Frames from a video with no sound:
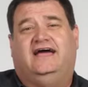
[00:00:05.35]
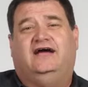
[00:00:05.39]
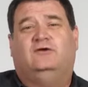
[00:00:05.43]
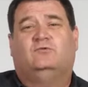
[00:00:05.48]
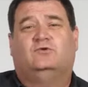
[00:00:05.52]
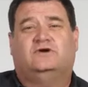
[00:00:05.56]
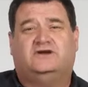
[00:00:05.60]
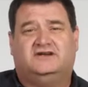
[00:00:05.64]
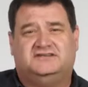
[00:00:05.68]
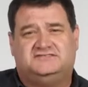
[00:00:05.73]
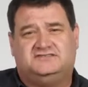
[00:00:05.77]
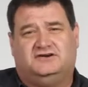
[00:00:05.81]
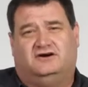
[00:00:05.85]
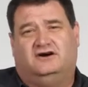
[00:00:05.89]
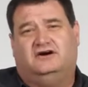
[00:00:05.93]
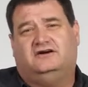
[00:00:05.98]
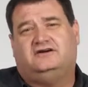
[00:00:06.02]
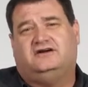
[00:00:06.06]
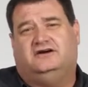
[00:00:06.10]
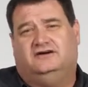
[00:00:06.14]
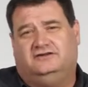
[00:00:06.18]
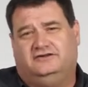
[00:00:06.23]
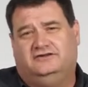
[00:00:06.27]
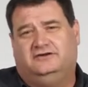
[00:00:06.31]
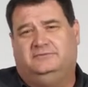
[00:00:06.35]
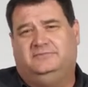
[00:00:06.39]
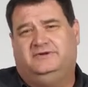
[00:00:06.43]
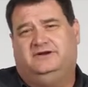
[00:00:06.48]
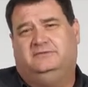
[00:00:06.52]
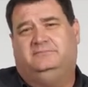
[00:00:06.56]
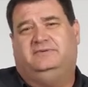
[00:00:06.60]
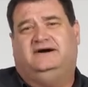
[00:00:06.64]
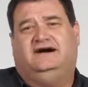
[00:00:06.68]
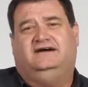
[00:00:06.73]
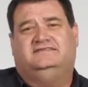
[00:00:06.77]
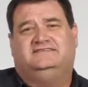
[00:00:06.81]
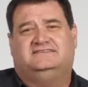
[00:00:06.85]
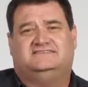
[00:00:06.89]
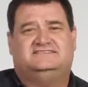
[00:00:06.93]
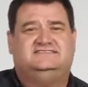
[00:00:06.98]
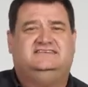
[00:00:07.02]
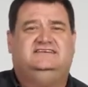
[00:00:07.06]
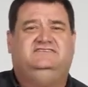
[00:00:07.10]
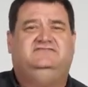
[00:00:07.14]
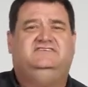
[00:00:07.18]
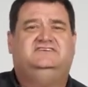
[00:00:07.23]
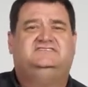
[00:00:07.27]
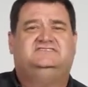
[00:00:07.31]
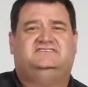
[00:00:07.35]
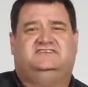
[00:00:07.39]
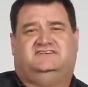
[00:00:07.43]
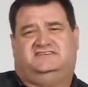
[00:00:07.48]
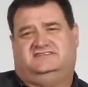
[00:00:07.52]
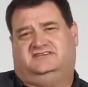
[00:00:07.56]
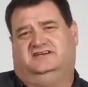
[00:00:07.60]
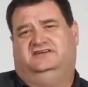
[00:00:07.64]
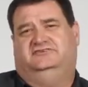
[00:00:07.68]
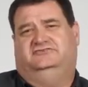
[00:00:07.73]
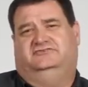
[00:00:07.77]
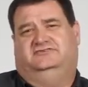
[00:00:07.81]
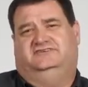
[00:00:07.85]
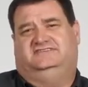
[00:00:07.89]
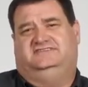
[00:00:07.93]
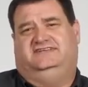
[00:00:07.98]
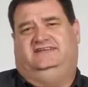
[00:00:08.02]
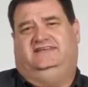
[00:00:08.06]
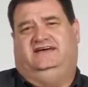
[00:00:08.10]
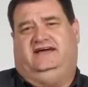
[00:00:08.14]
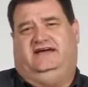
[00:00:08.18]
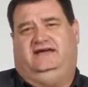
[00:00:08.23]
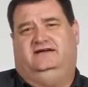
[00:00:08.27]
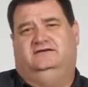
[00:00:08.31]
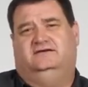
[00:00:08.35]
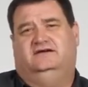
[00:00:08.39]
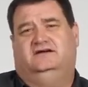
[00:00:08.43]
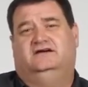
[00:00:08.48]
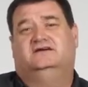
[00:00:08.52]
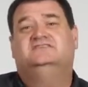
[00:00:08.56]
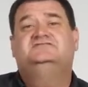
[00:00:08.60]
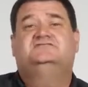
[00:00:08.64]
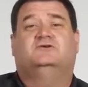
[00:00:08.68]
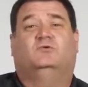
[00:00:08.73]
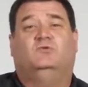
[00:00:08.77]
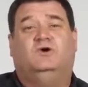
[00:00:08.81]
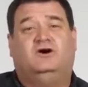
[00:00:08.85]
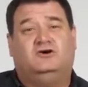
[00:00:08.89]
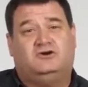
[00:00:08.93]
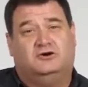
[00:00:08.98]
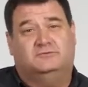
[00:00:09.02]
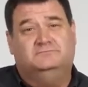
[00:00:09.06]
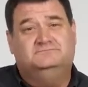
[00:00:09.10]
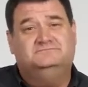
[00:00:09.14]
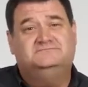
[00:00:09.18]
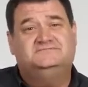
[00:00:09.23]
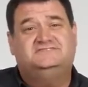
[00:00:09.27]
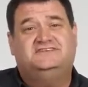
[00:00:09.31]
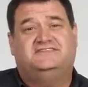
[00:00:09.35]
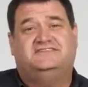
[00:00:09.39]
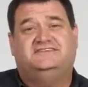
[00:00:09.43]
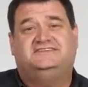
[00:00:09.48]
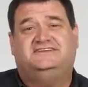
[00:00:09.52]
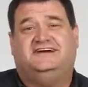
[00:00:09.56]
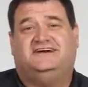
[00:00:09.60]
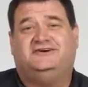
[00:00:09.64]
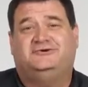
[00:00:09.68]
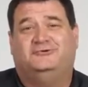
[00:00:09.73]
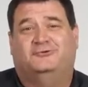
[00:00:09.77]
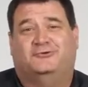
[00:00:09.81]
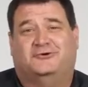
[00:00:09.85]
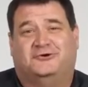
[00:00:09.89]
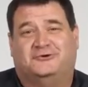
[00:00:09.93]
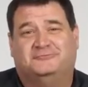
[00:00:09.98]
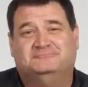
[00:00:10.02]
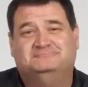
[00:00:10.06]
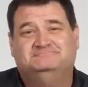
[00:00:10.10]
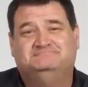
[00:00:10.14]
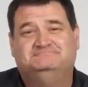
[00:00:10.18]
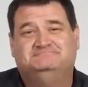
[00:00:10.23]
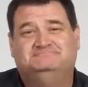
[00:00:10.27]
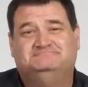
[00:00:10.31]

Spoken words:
and we're going to talk a little bit about the CV600 today. So welcome to the Tech Corner.